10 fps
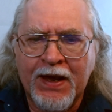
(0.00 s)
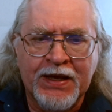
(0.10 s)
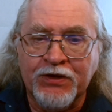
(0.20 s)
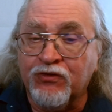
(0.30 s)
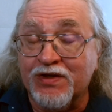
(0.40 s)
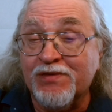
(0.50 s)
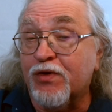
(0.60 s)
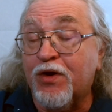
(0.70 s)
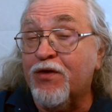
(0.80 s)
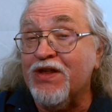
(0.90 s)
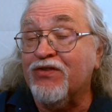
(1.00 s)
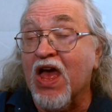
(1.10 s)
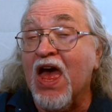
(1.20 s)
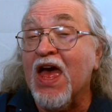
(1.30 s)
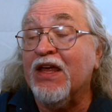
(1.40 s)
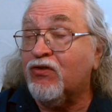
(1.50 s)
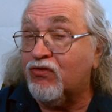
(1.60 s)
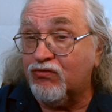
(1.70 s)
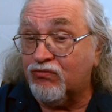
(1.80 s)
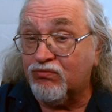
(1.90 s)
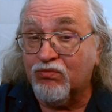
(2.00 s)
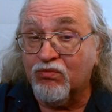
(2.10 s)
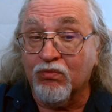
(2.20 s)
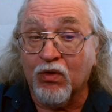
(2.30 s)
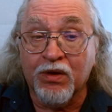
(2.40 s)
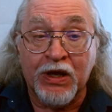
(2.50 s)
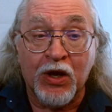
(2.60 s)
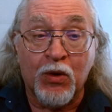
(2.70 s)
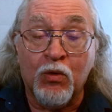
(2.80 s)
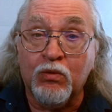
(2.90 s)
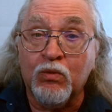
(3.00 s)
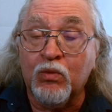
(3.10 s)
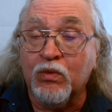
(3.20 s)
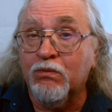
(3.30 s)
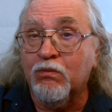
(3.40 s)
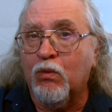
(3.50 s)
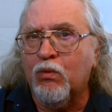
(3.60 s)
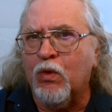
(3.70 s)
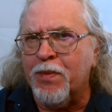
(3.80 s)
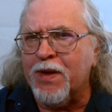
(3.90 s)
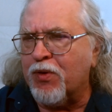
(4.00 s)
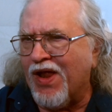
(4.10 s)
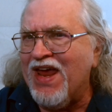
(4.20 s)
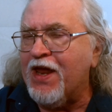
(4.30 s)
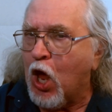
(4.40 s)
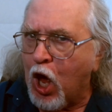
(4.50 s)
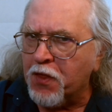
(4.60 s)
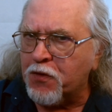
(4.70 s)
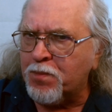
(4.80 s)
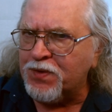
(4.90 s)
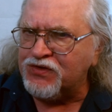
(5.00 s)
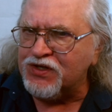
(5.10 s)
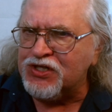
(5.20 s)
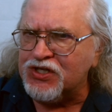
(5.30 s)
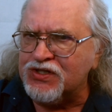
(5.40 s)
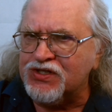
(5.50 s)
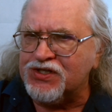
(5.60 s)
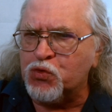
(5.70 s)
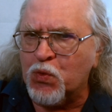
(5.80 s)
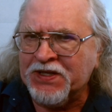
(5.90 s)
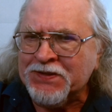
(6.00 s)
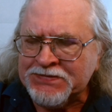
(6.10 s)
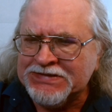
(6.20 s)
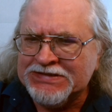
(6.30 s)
And several of these guys, will be playing other positions as well.